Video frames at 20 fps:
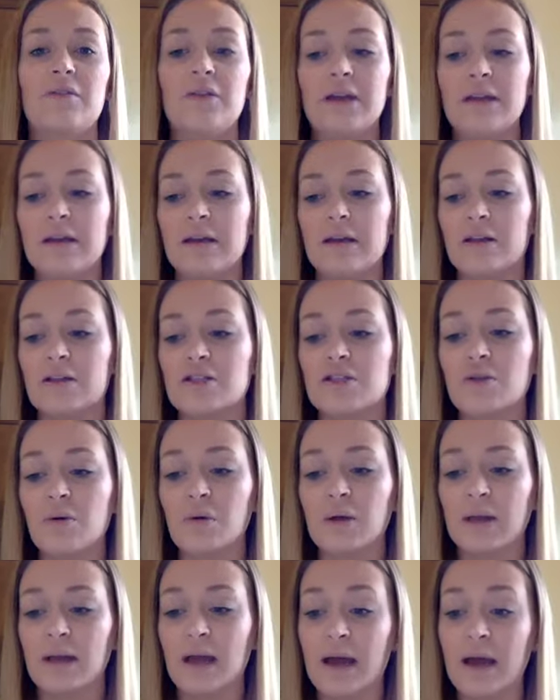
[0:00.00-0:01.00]
he did it, so
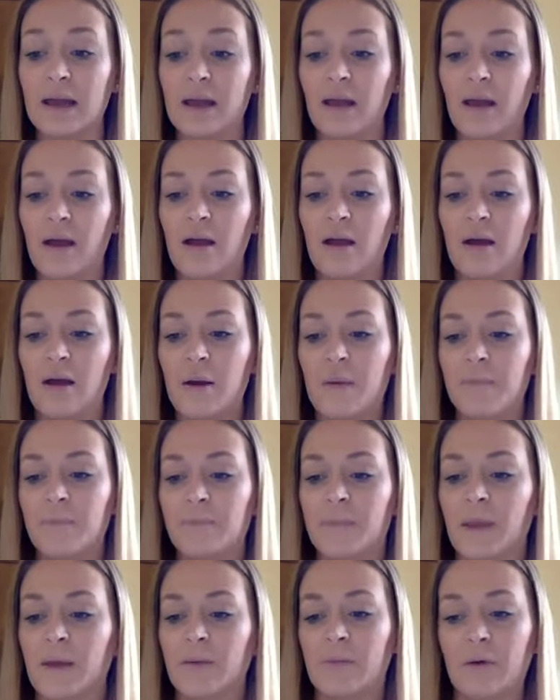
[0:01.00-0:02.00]
can I.
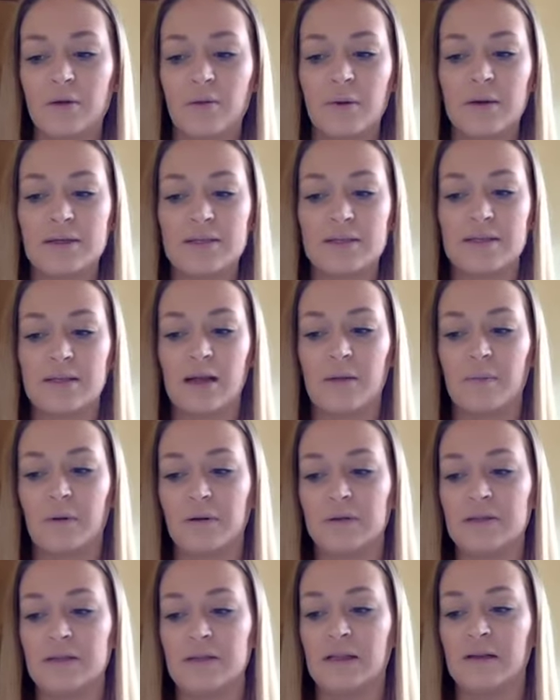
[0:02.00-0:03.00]
Mother Weiss's
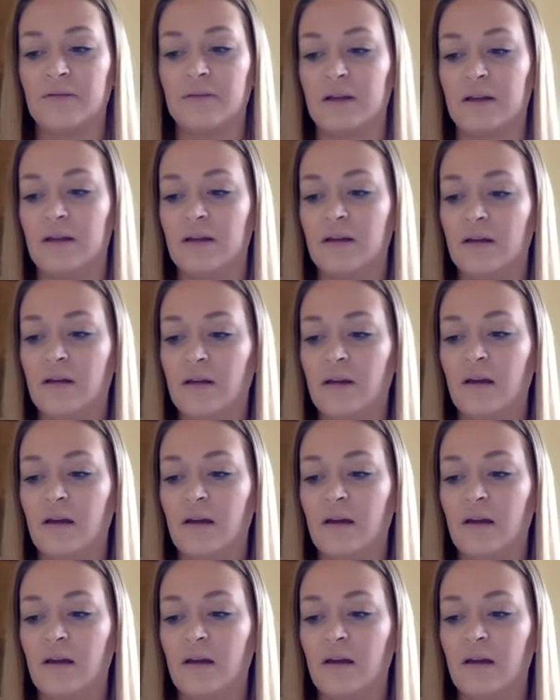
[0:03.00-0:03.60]
eyebrows lifted.